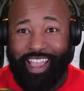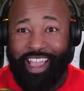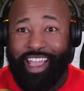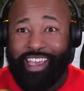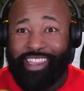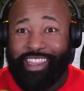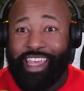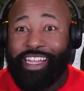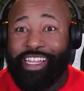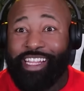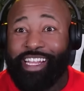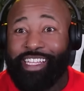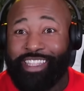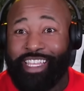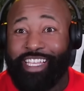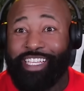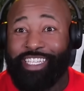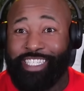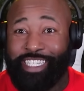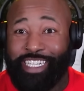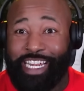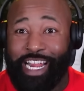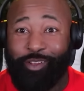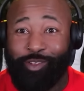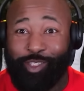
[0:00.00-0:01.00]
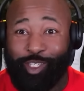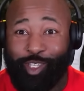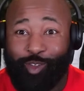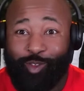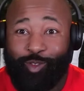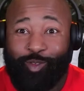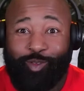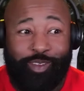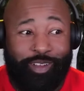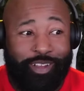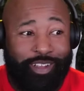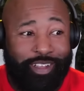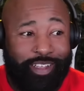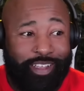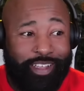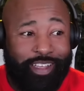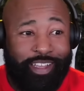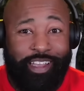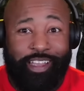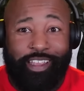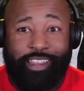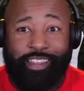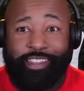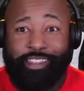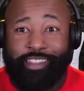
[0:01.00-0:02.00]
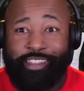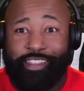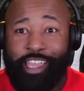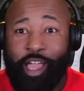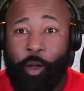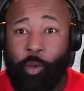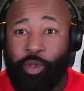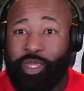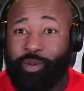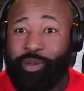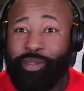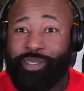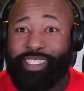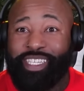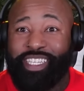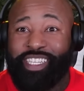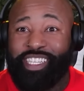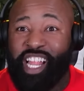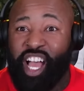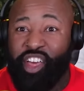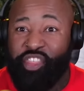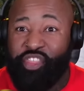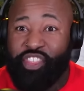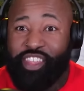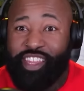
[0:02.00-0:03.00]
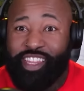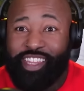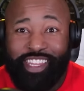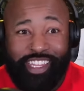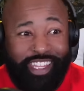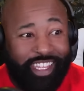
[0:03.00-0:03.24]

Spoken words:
They cut that shit out too. They don't want them to see nothing.